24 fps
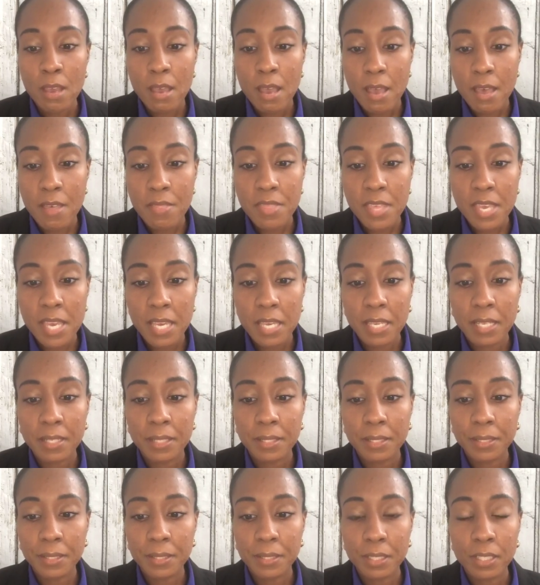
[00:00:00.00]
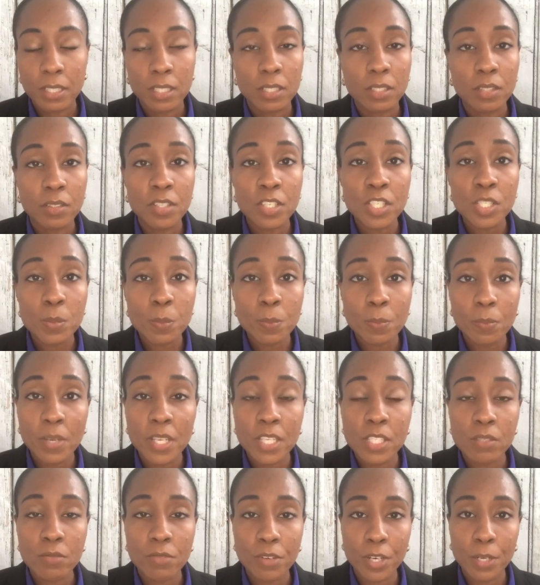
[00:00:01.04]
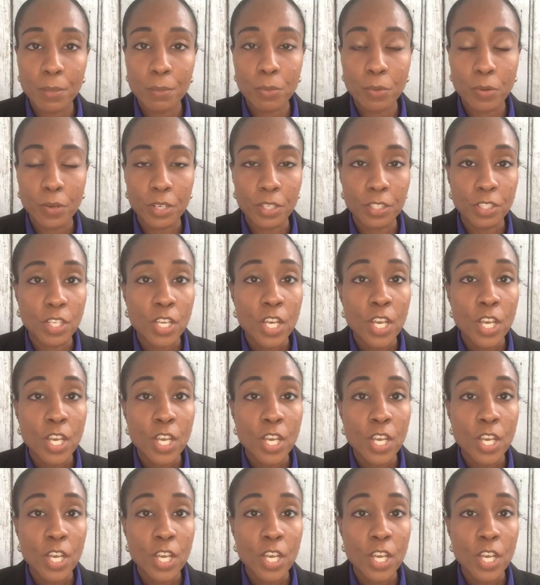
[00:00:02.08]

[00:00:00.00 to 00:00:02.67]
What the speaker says: And then this is very important.